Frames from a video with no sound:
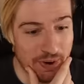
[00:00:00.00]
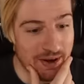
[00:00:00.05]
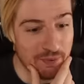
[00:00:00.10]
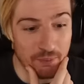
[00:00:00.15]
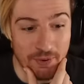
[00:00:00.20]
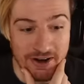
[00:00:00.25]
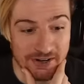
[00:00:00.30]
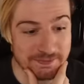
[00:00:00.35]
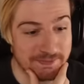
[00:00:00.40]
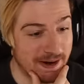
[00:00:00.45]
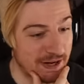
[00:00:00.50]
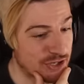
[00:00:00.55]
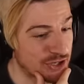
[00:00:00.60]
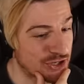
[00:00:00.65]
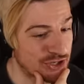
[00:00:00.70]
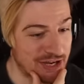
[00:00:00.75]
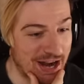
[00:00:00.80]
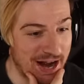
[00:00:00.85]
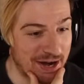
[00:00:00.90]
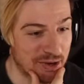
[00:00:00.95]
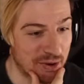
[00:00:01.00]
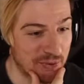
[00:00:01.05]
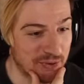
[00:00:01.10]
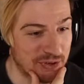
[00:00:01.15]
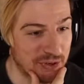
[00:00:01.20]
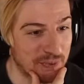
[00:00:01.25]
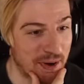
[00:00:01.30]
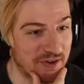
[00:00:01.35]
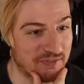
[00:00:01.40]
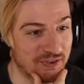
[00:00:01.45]
Where, where's my shadow
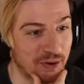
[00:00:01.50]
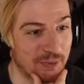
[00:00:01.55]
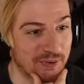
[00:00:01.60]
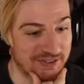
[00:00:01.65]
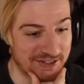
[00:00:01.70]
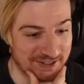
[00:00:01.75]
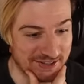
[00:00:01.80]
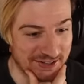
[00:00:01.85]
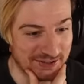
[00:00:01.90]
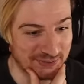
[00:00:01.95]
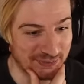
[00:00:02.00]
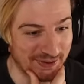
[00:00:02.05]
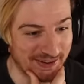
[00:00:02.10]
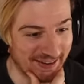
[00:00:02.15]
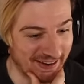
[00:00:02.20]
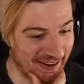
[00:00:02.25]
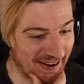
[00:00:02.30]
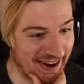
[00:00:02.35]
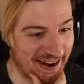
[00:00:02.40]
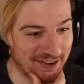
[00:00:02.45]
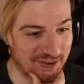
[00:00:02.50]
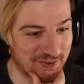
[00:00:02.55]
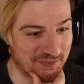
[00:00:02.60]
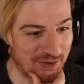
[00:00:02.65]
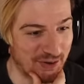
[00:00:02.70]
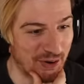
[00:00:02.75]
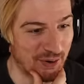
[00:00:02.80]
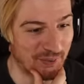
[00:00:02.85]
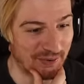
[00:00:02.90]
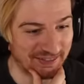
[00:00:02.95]
U F O? Is it this one here? I don't
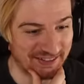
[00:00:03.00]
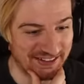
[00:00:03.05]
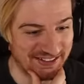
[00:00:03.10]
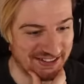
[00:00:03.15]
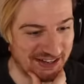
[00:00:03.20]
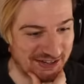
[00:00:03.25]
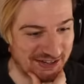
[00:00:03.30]
even know what this